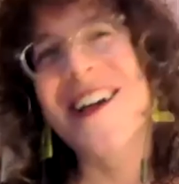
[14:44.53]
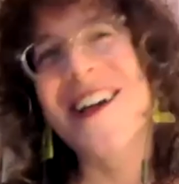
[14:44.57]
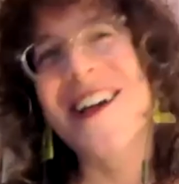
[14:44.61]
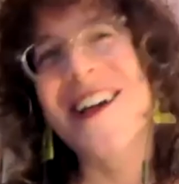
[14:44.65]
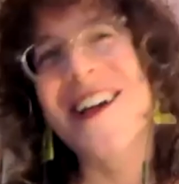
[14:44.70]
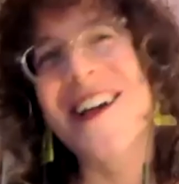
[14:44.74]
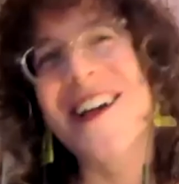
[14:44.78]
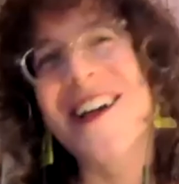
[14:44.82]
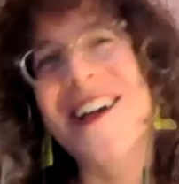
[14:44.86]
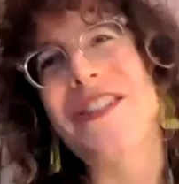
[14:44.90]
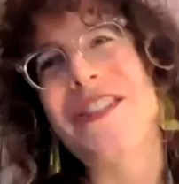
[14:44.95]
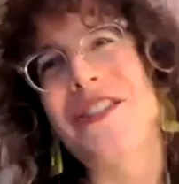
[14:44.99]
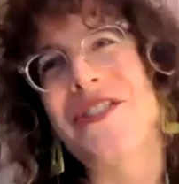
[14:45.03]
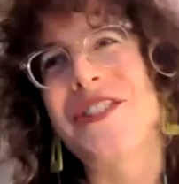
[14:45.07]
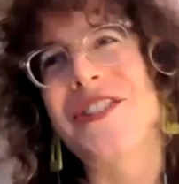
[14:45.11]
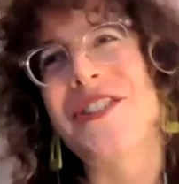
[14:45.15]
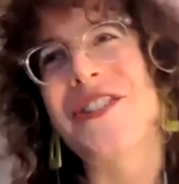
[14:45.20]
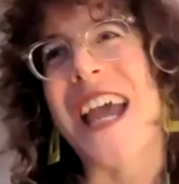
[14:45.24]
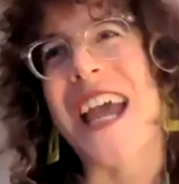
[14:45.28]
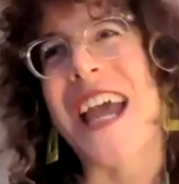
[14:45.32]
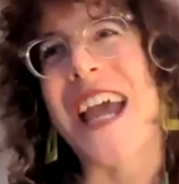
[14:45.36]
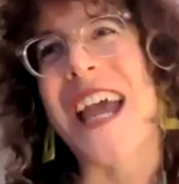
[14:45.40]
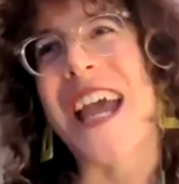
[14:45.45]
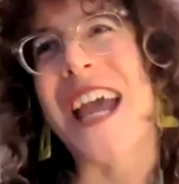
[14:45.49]
and it
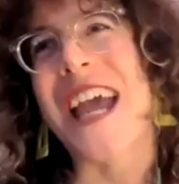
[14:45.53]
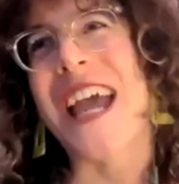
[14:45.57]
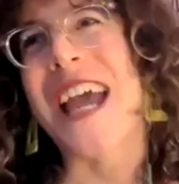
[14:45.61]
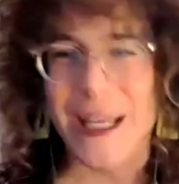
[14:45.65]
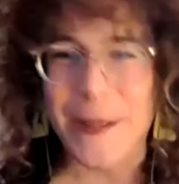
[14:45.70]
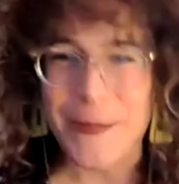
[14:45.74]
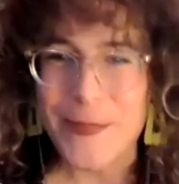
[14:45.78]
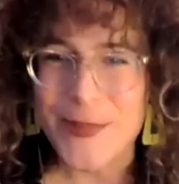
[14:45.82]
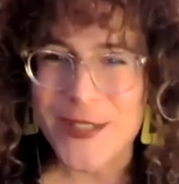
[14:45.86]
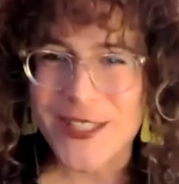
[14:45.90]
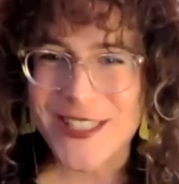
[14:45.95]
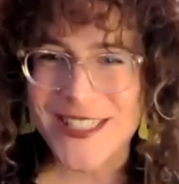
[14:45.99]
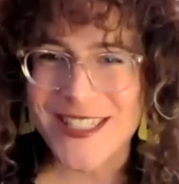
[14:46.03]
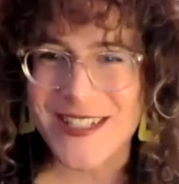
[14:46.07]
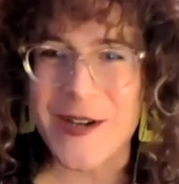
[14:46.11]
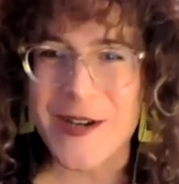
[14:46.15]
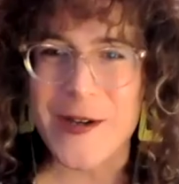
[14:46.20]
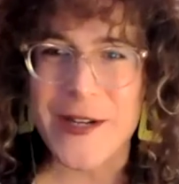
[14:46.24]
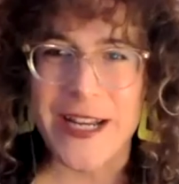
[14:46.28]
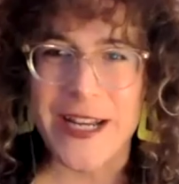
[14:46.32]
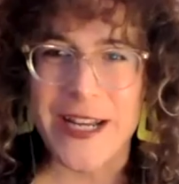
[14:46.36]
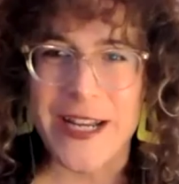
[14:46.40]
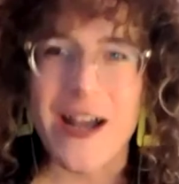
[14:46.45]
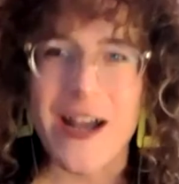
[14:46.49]
just kind of keeps
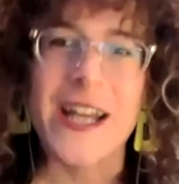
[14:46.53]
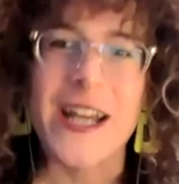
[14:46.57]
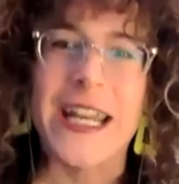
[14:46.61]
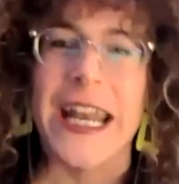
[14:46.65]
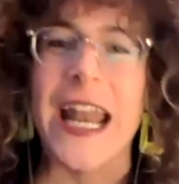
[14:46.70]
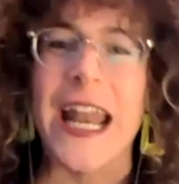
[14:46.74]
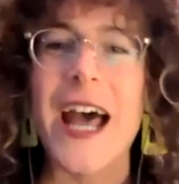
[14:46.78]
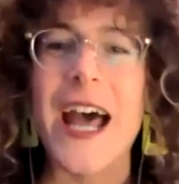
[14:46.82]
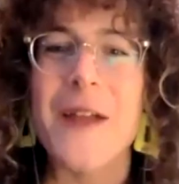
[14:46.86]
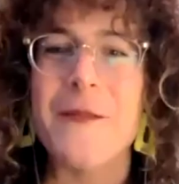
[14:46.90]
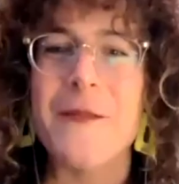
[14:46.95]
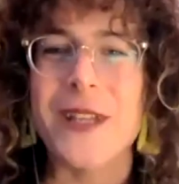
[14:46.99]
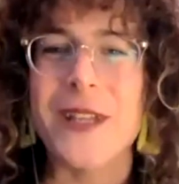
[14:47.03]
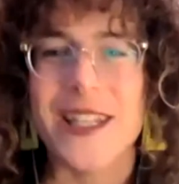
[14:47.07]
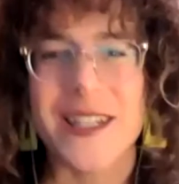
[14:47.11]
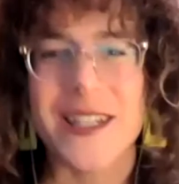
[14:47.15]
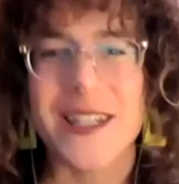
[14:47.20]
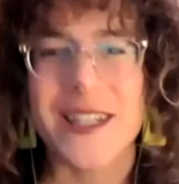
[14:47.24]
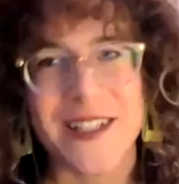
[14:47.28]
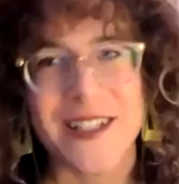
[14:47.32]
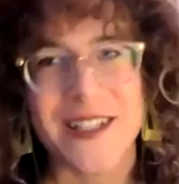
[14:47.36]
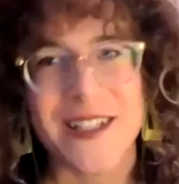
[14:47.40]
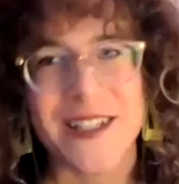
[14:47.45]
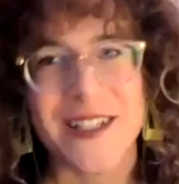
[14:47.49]
going on
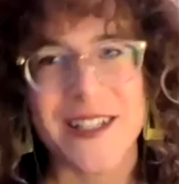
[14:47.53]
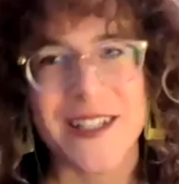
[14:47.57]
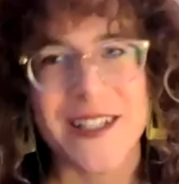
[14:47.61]
because